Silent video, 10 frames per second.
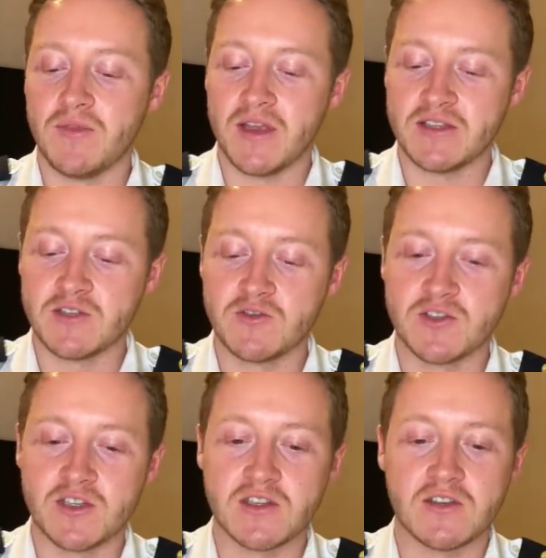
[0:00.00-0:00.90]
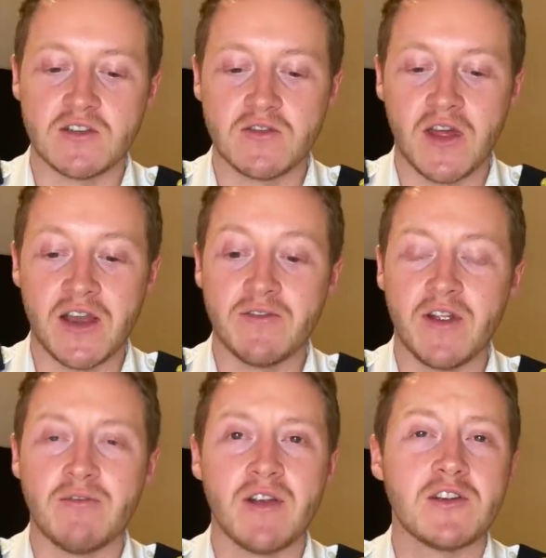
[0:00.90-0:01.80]
it's interesting and a
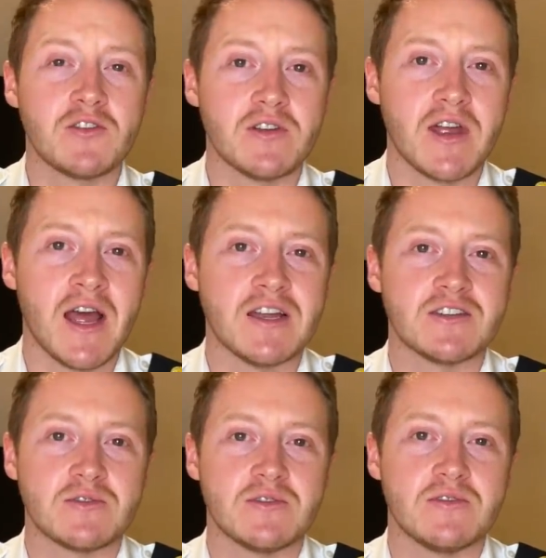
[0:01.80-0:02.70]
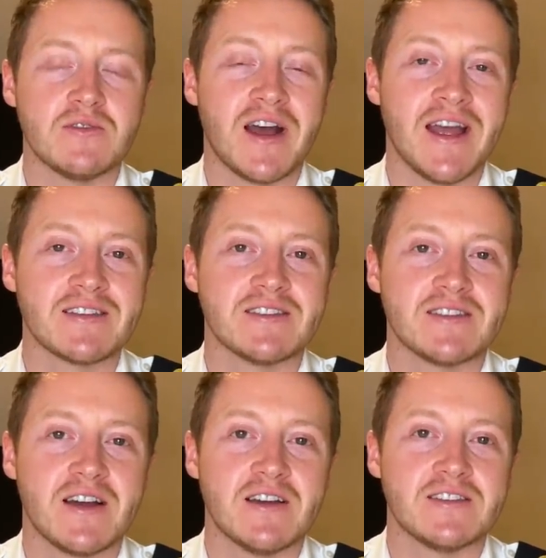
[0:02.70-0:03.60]
very good actual
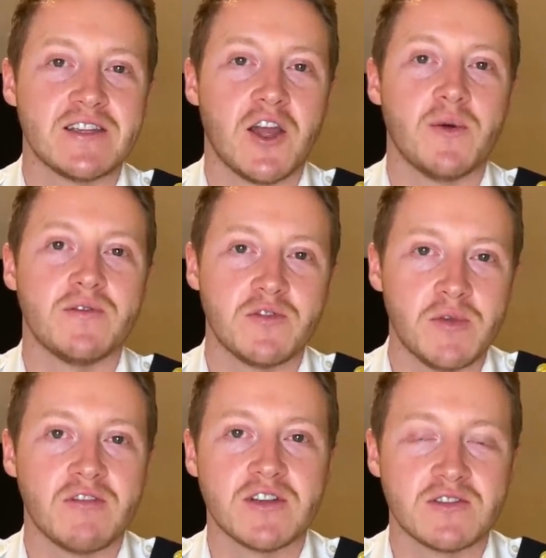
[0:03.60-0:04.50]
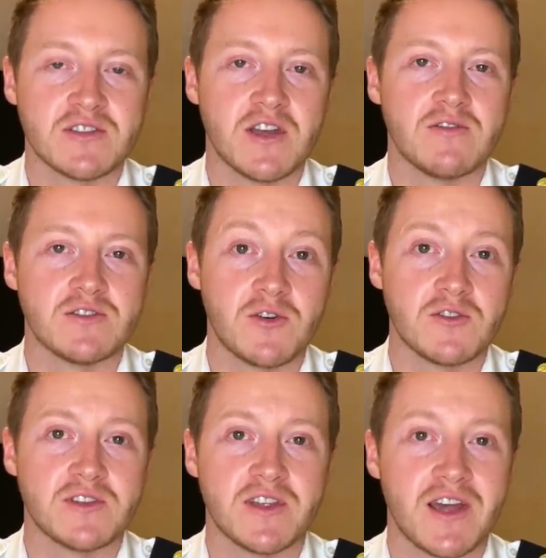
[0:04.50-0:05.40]
exercise to go and familiarize yourself and
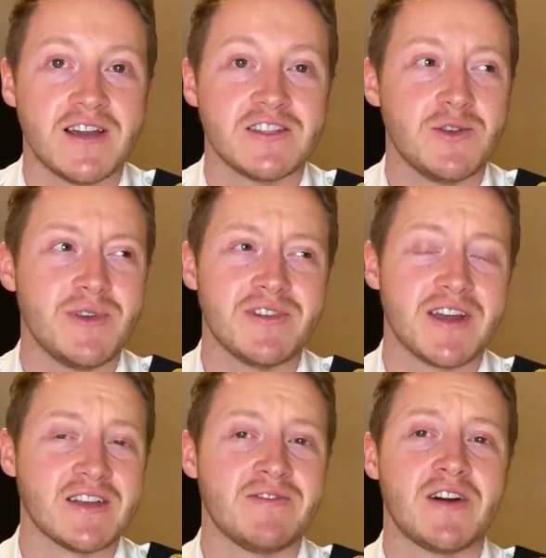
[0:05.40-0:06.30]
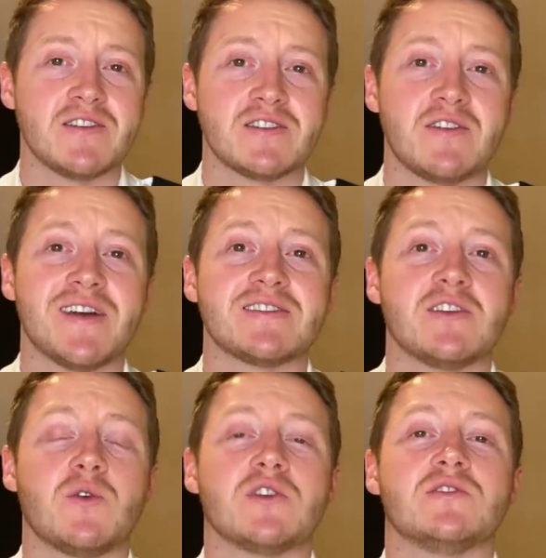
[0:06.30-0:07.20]
talk to the guys, and you find yourself asking
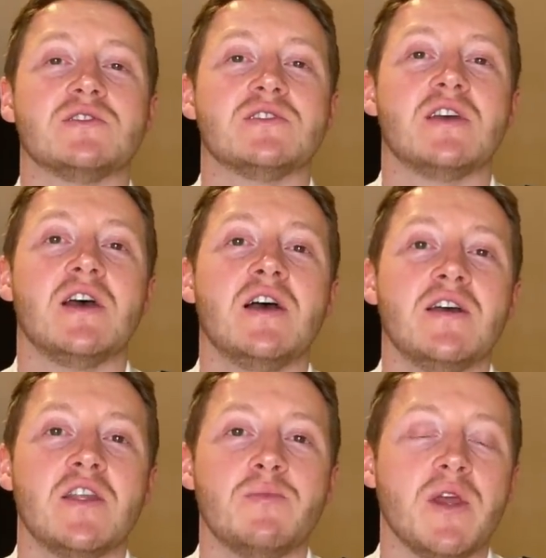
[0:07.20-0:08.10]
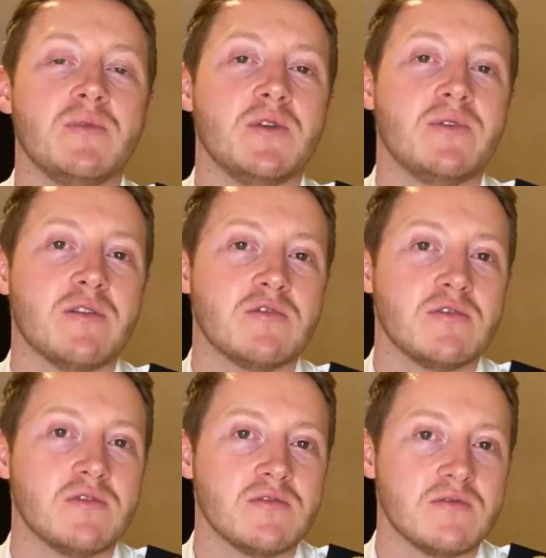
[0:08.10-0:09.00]
questions that maybe you never
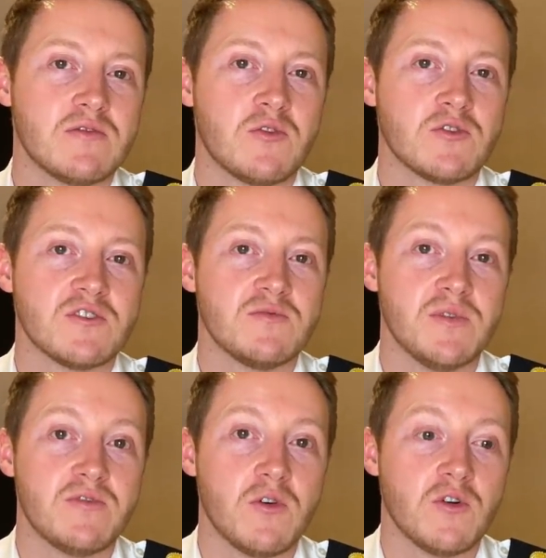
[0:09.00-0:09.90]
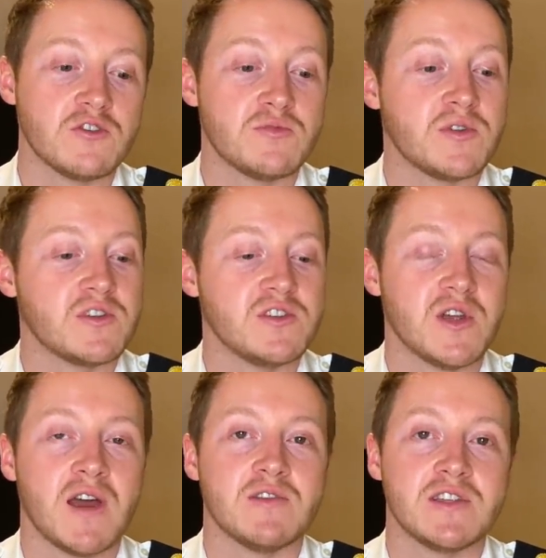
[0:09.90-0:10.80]
even thought of before, just because you
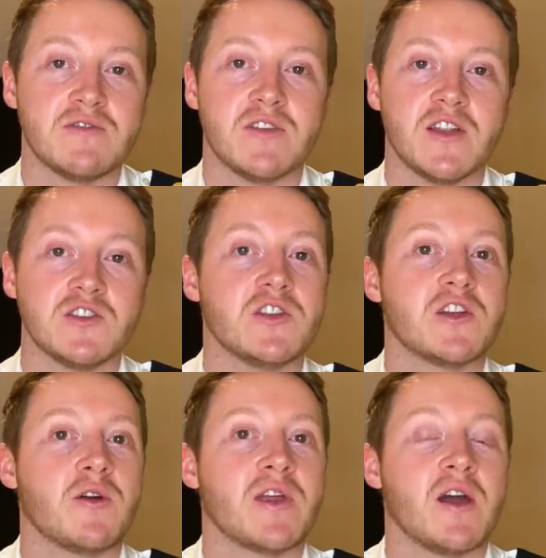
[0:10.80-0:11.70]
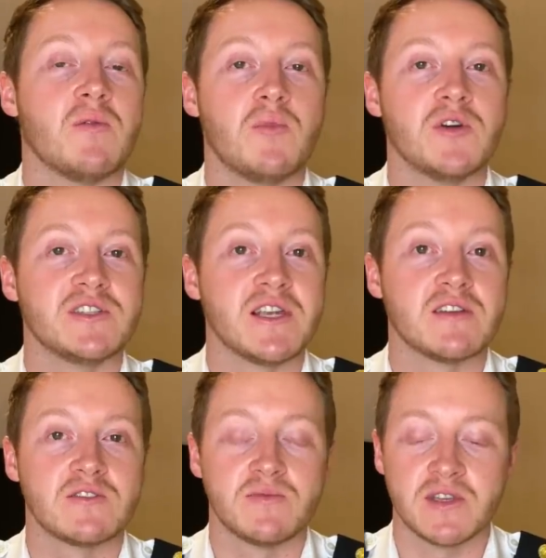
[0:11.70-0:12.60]
have a different engineer going out and pointing
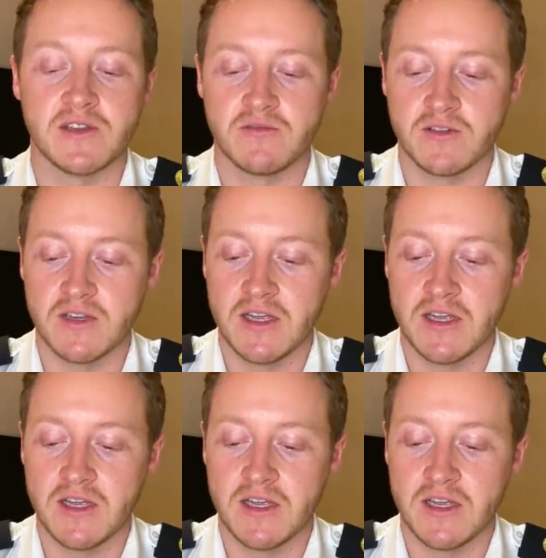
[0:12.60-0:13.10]
out something different.